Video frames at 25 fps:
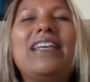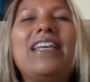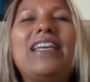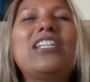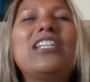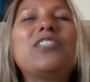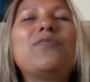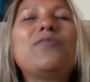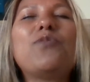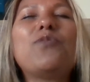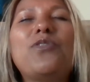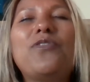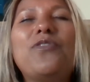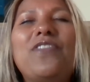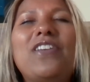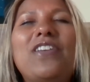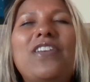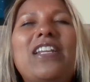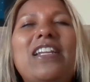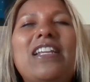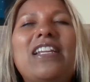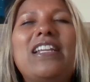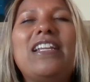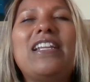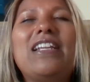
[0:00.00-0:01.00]
get us
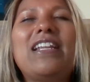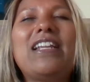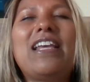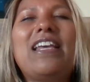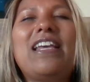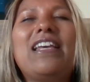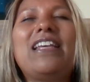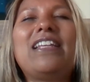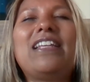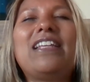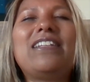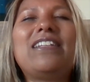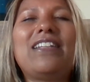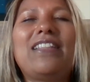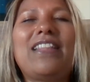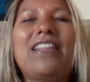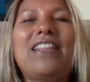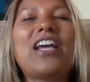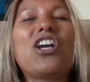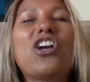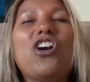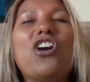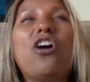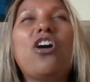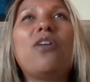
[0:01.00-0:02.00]
motivated and
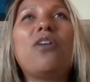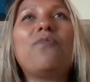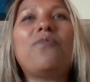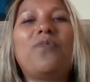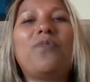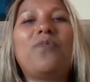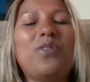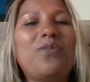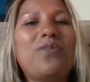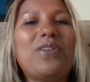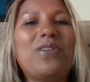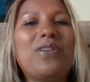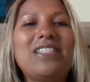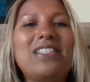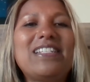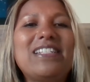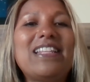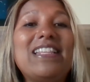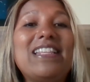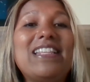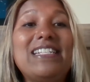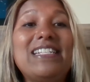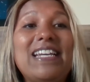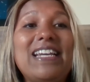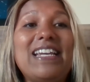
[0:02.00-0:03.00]
that calm for the rest
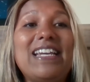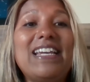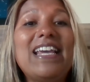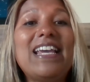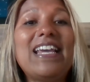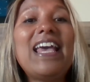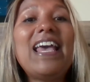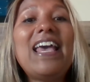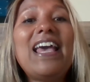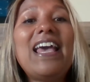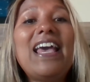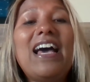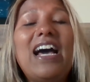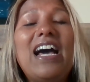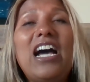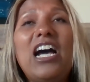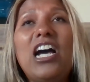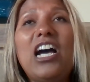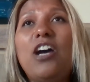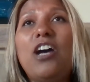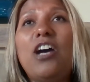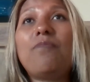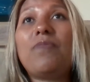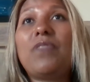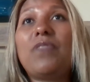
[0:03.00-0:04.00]
of the day.
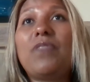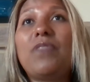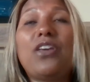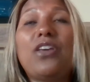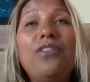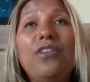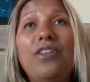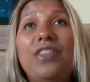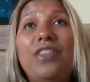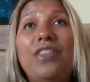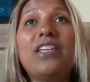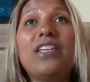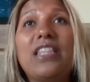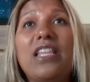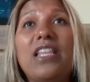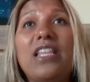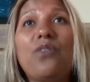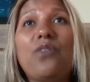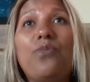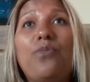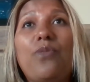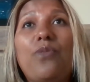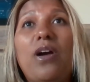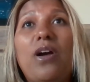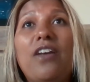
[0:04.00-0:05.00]
The other thing
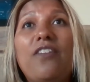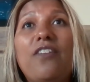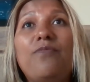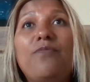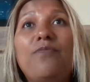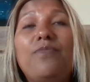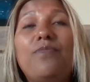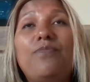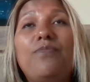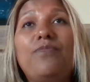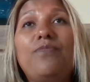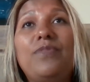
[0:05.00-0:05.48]
that I